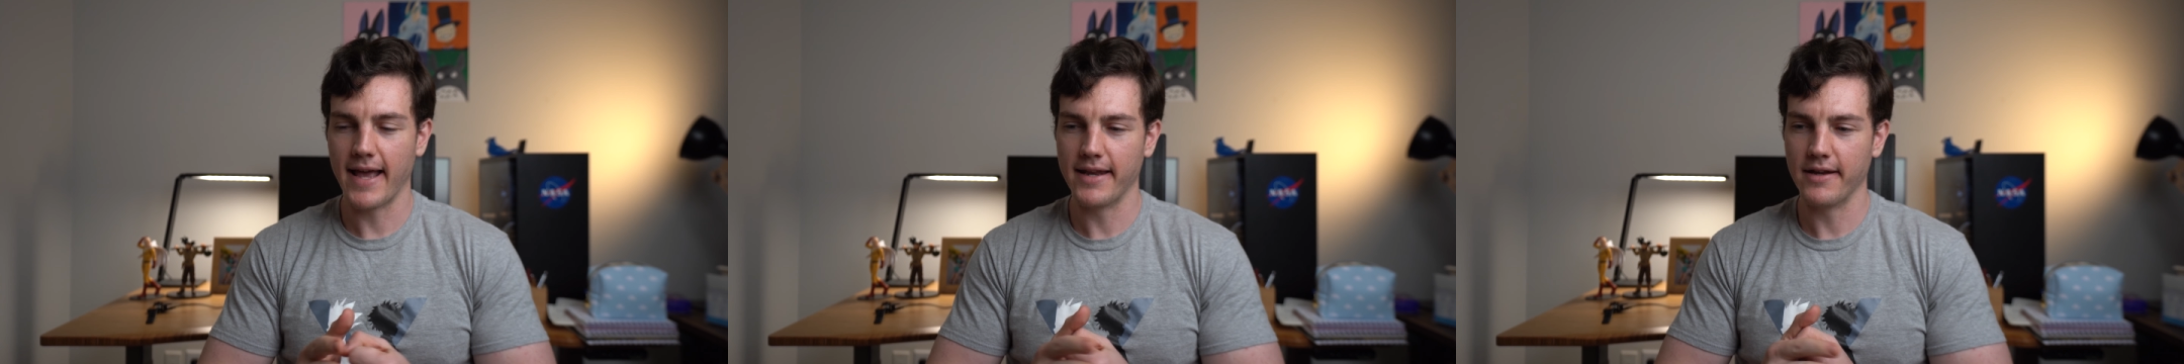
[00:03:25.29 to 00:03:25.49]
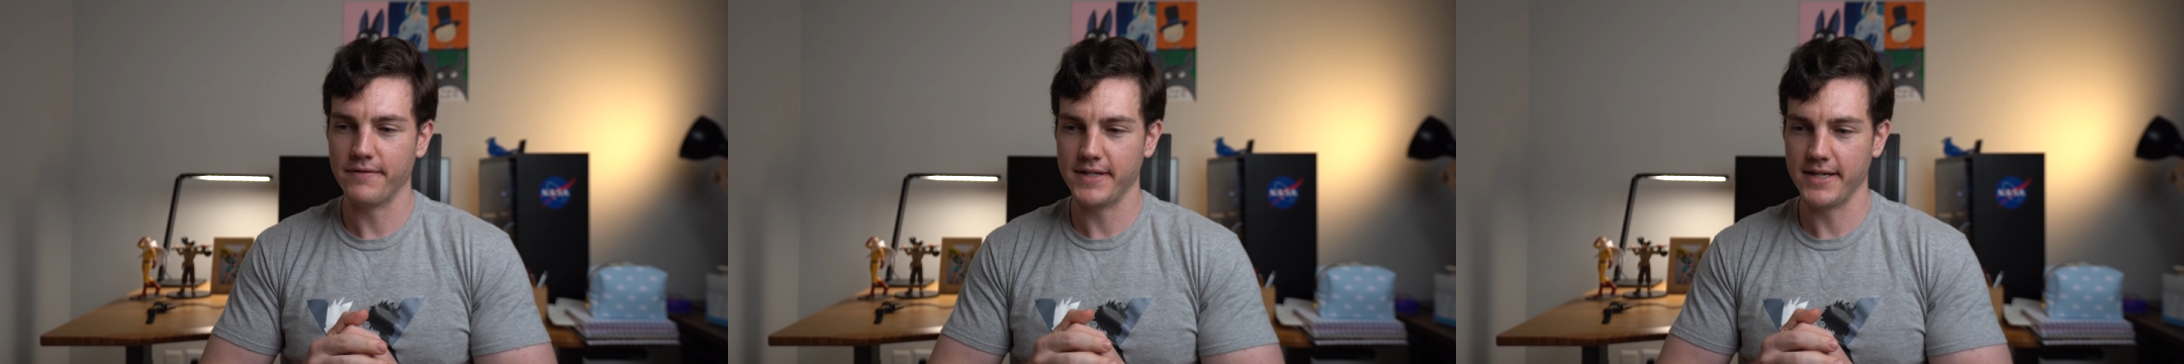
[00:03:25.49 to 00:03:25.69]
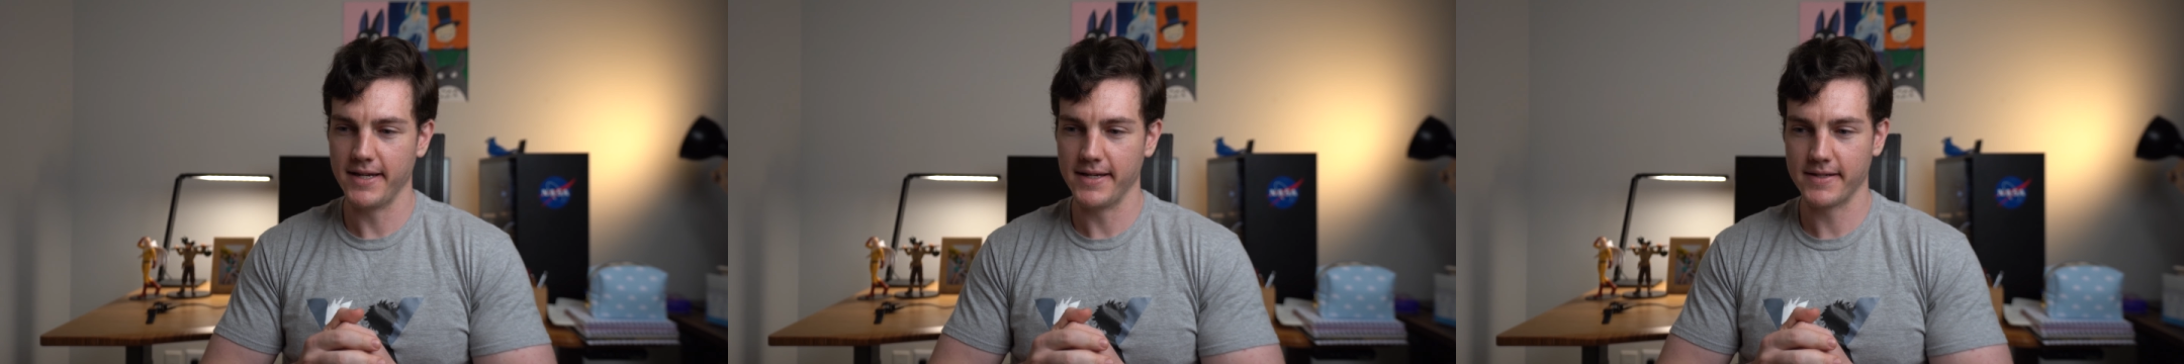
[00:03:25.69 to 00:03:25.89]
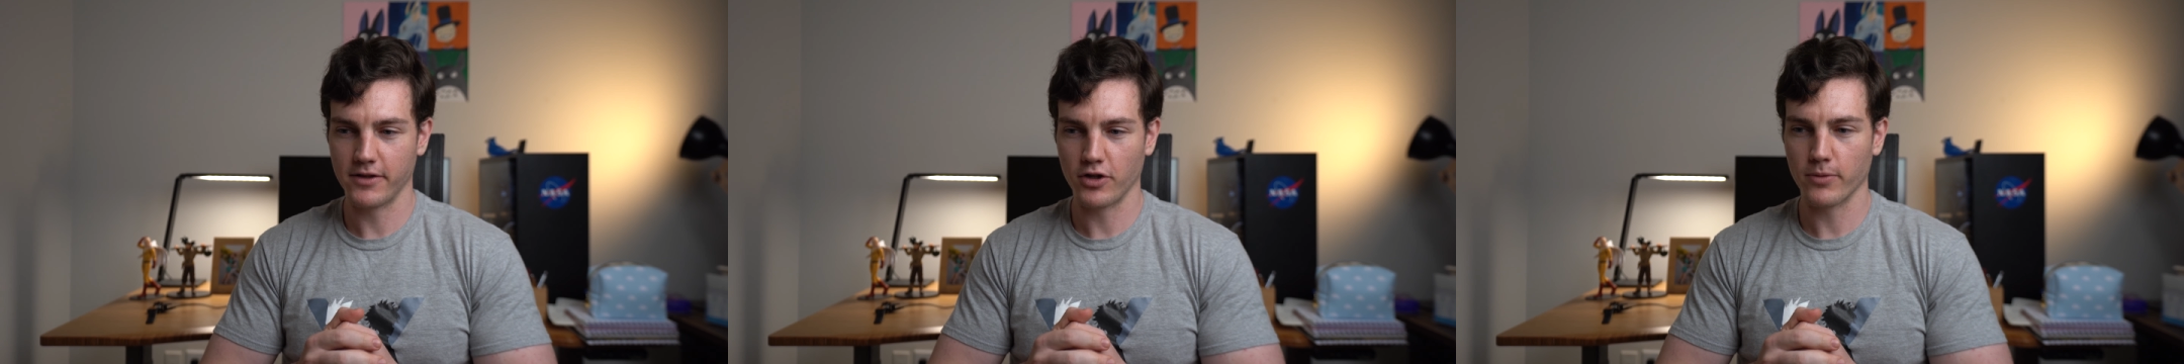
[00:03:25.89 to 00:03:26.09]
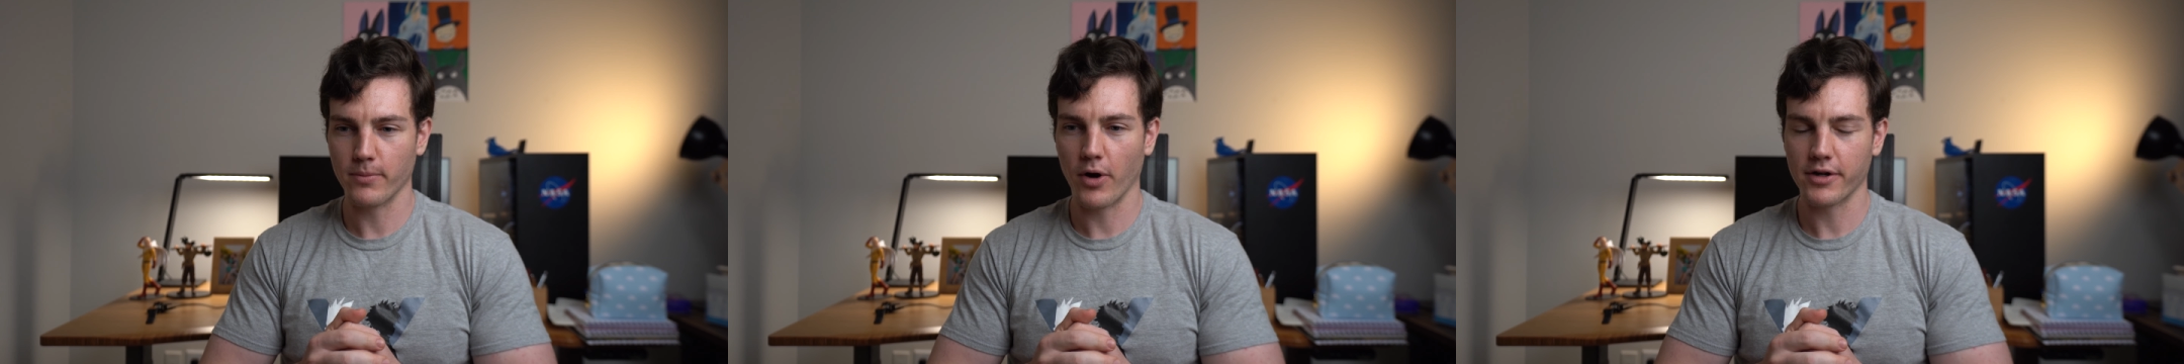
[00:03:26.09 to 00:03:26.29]
NFTs
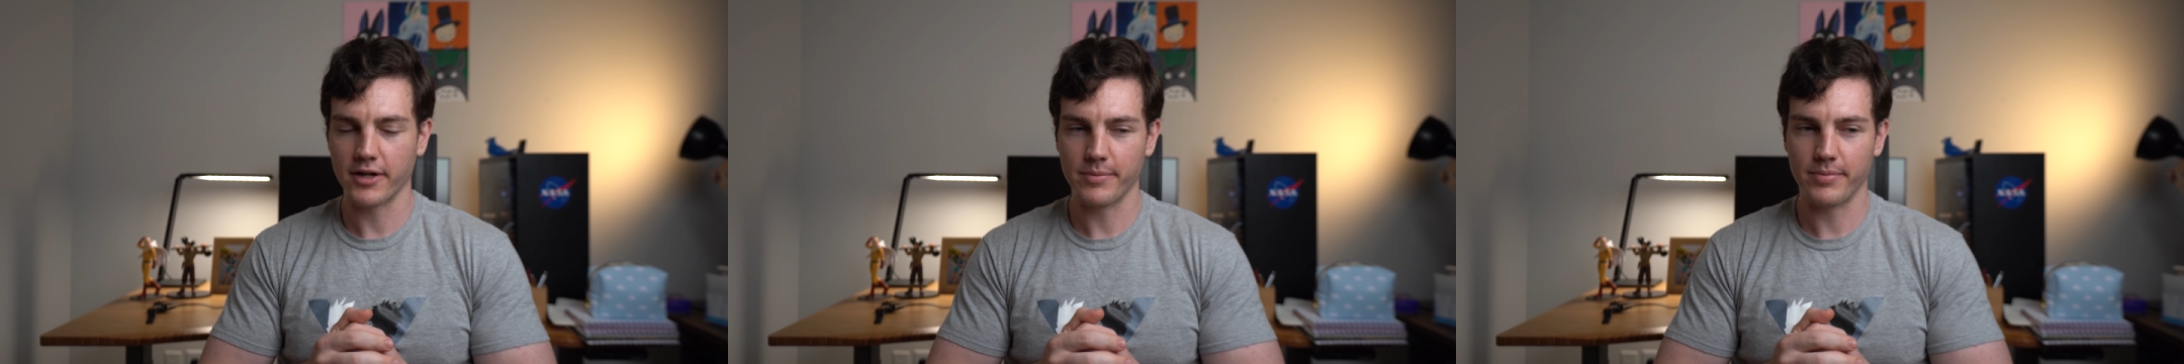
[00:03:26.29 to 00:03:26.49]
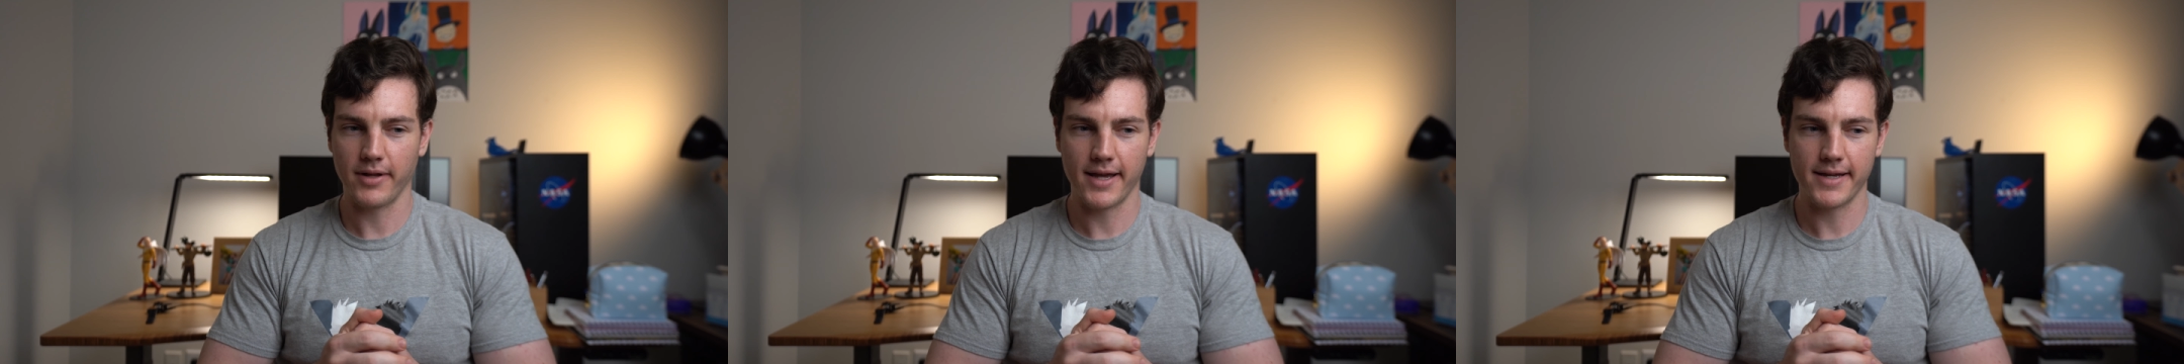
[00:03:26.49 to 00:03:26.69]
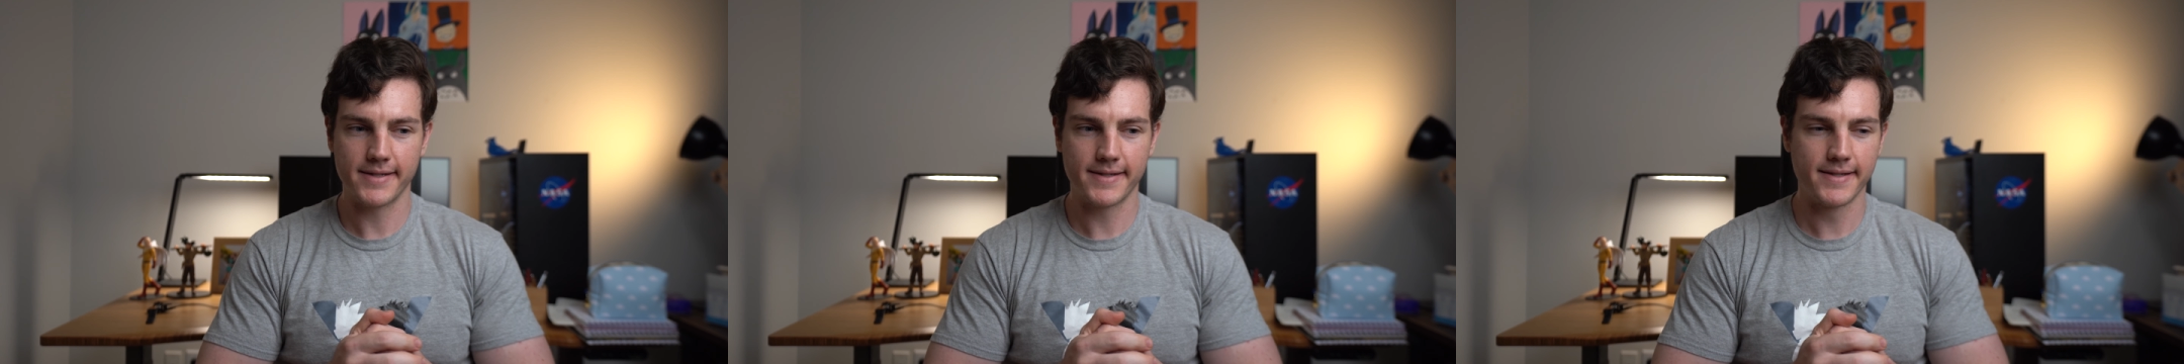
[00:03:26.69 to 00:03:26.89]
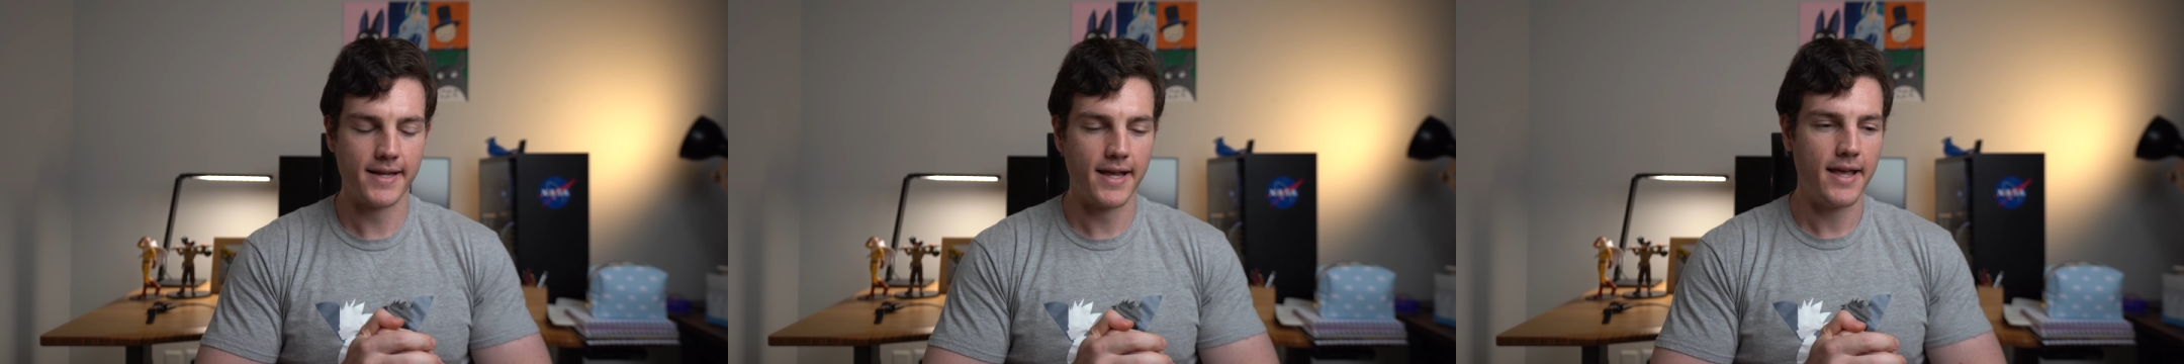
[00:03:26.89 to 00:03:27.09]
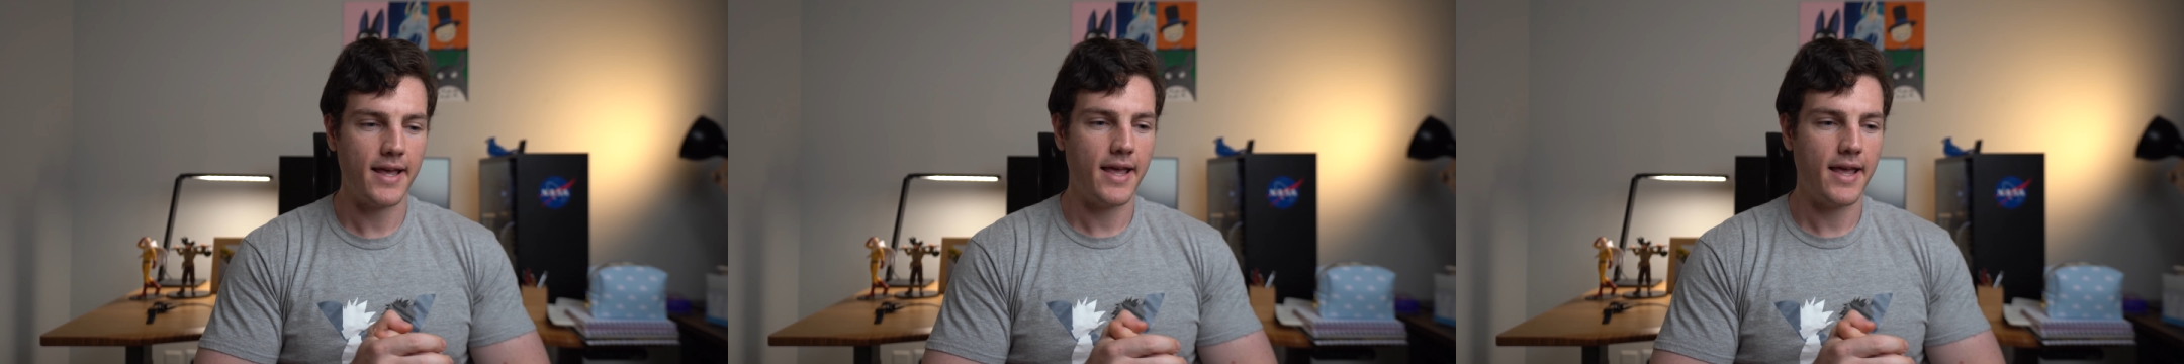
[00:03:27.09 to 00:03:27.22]
in their marketplace.